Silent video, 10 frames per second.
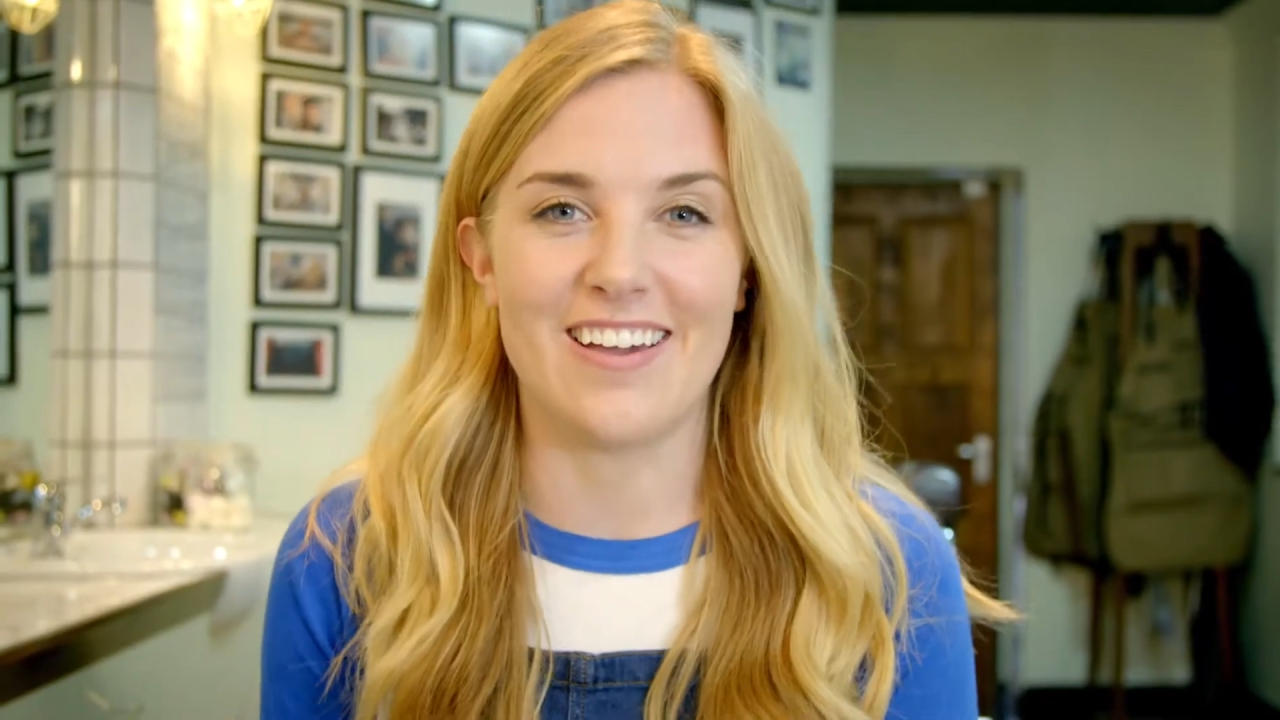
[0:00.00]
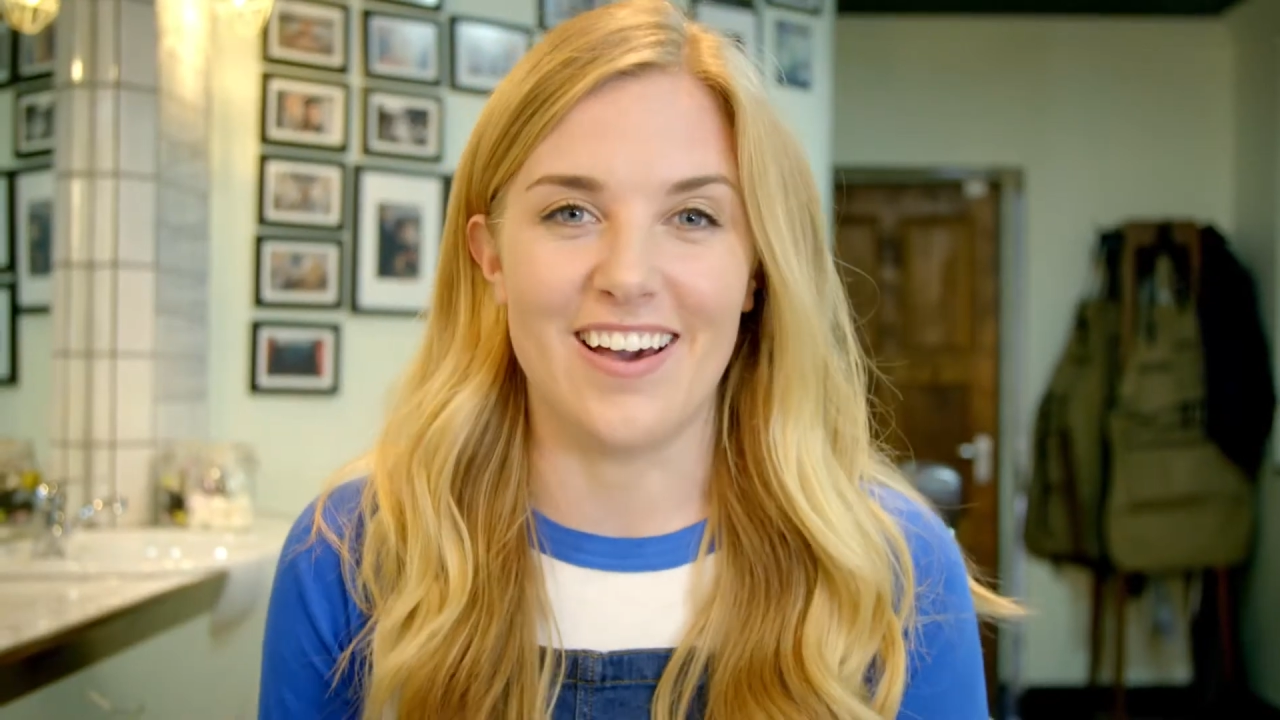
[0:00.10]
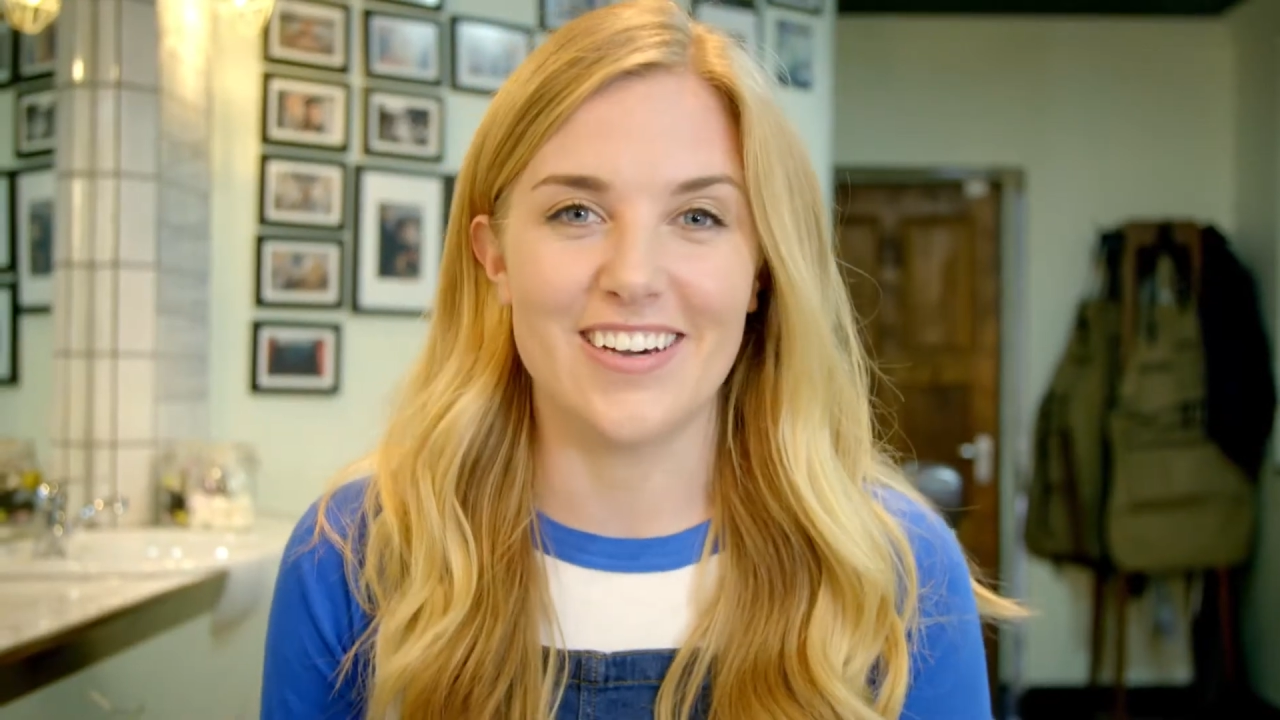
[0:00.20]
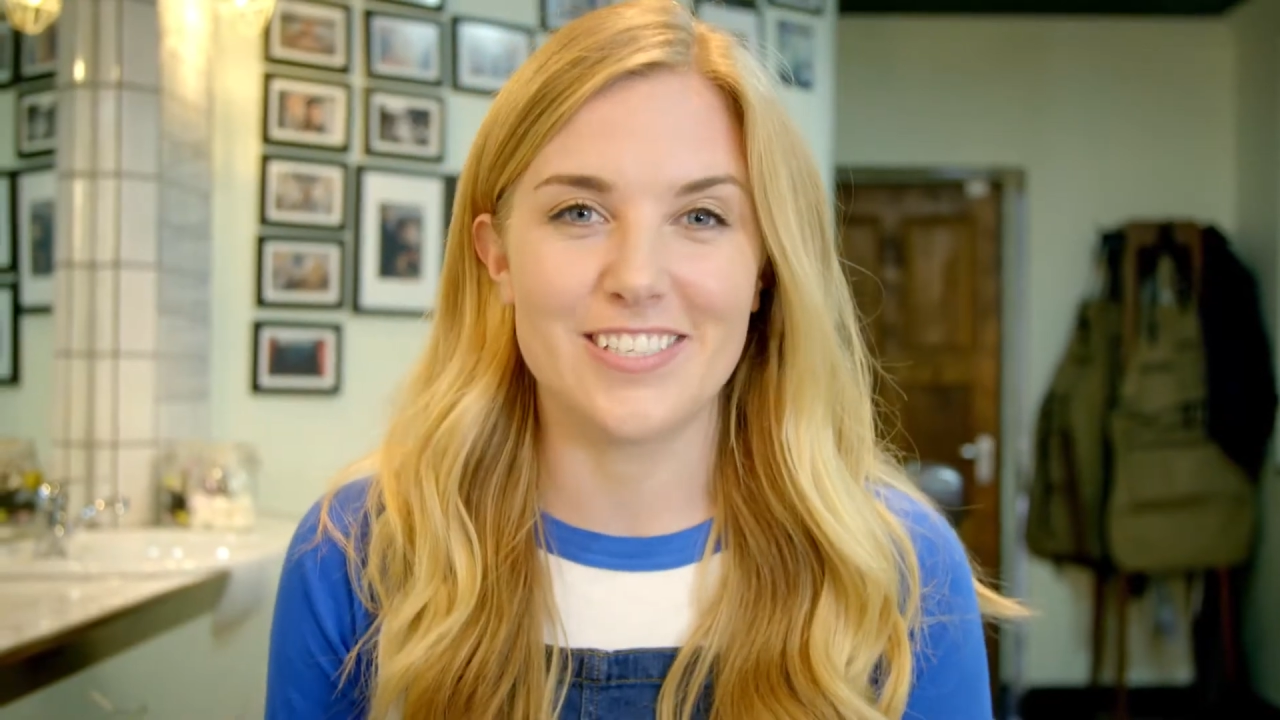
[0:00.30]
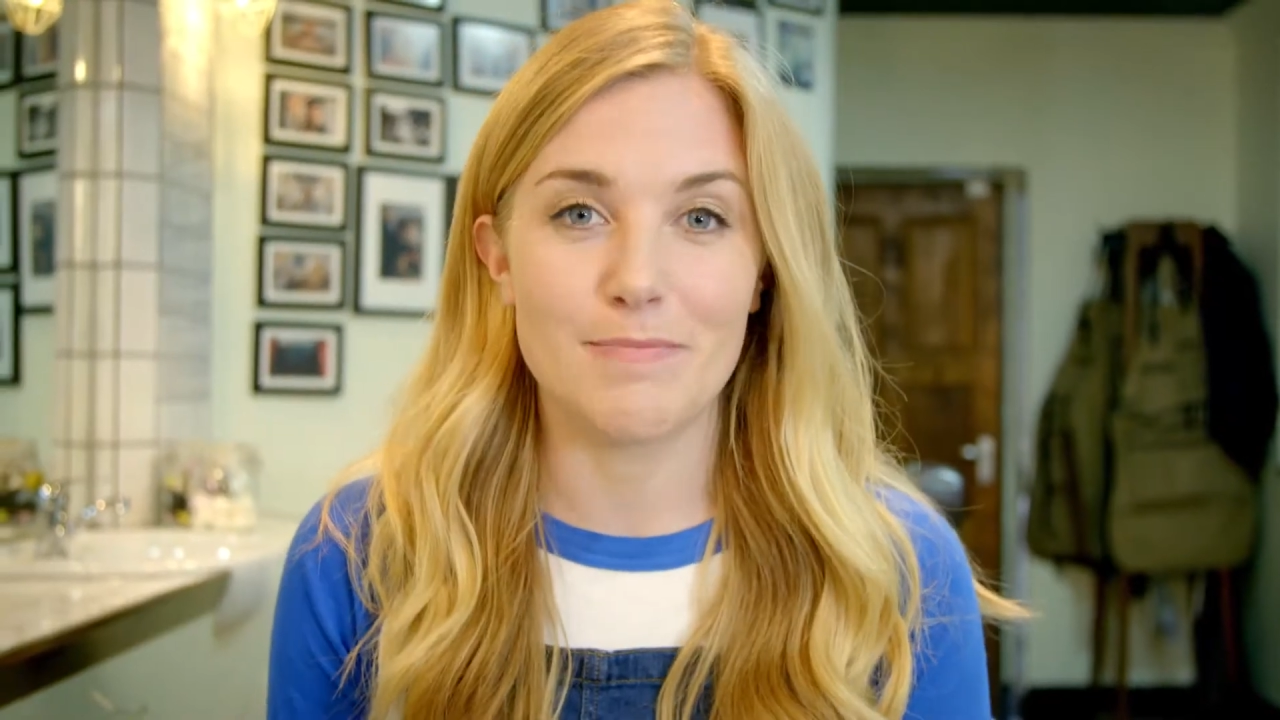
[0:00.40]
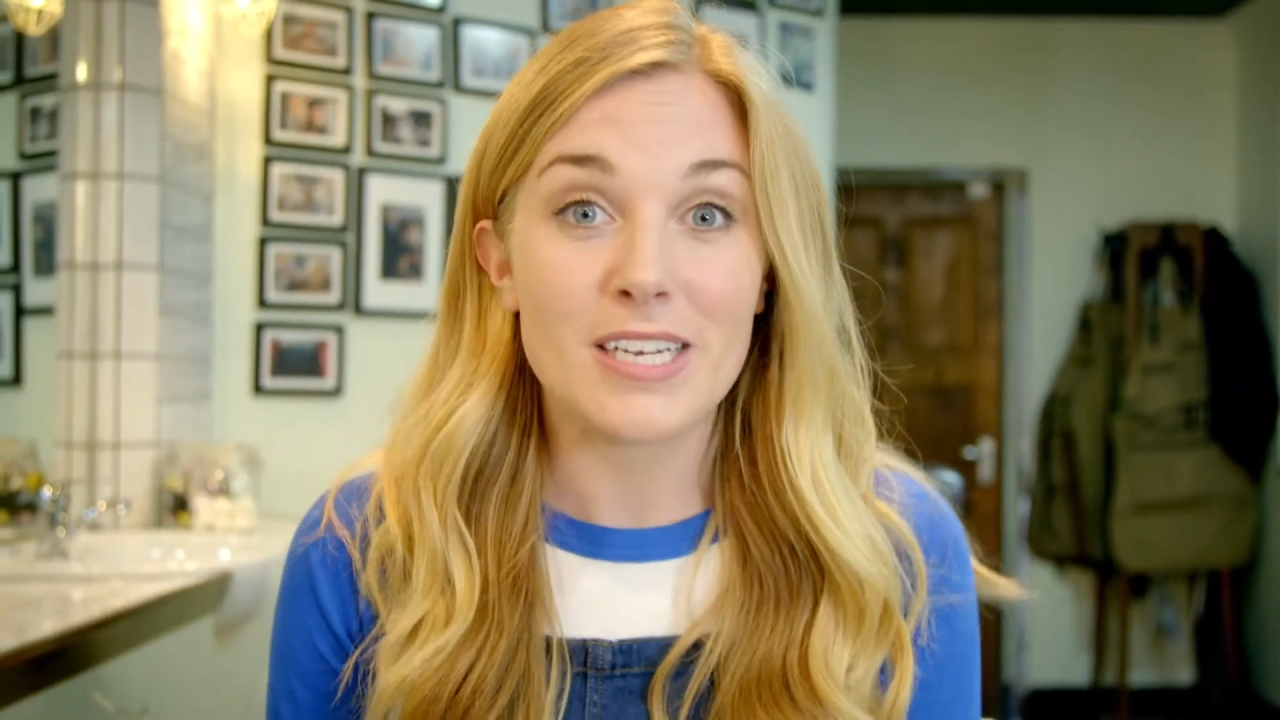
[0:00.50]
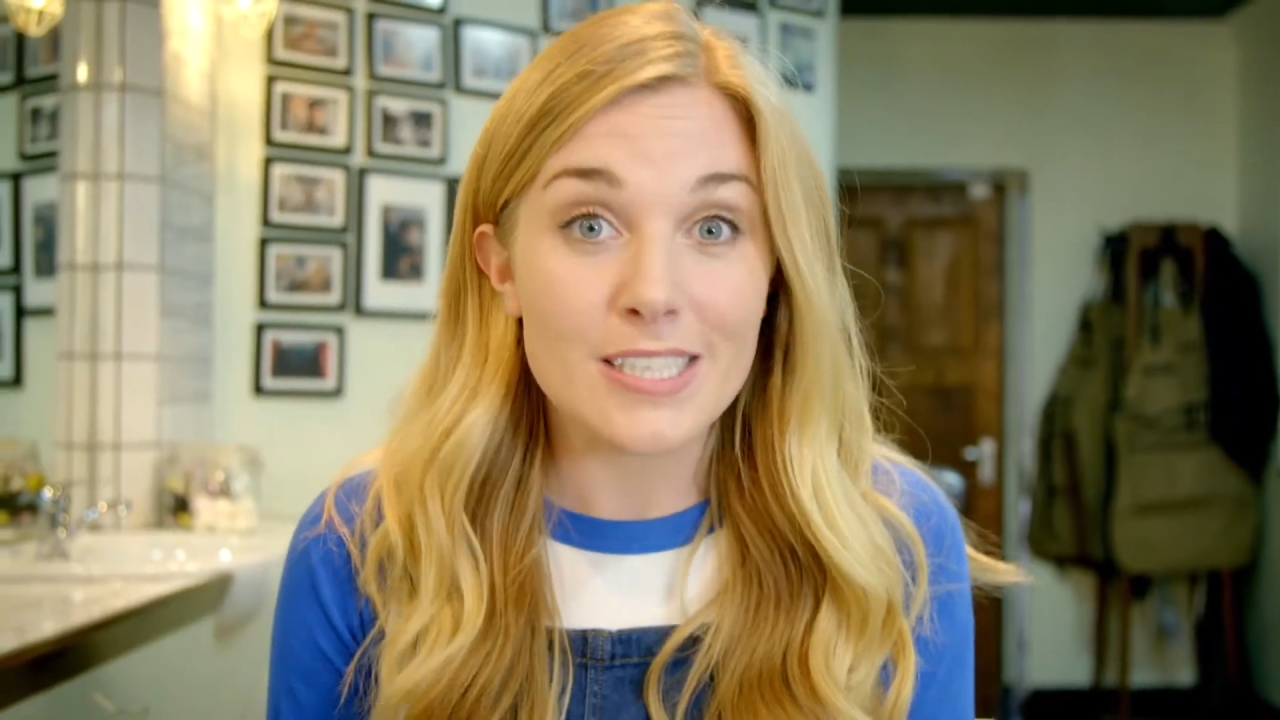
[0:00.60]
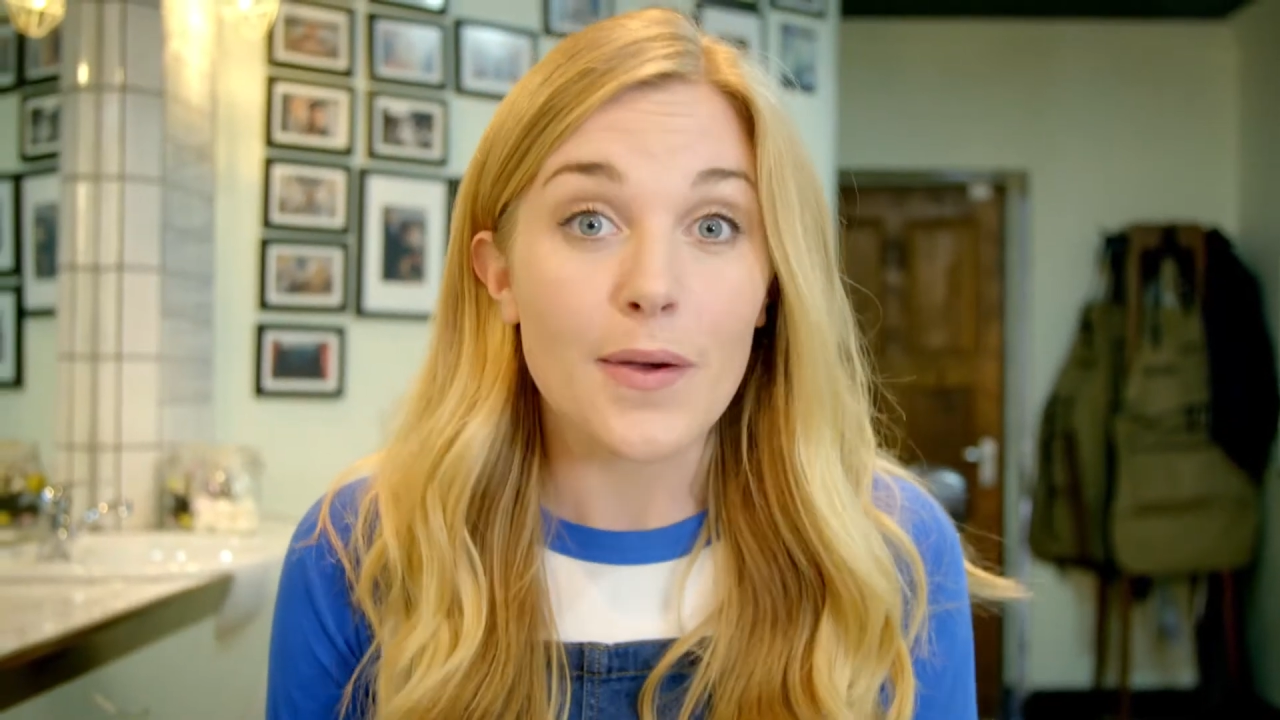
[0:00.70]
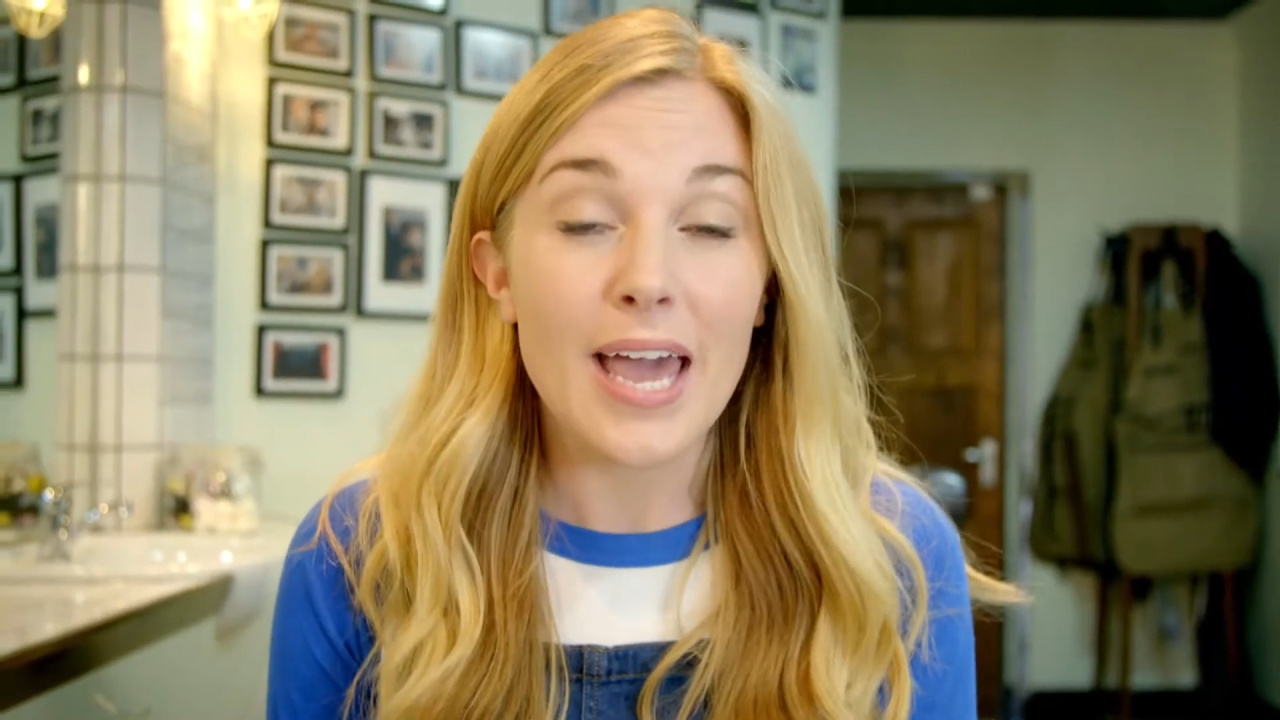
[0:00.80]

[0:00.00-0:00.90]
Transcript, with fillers: cut because our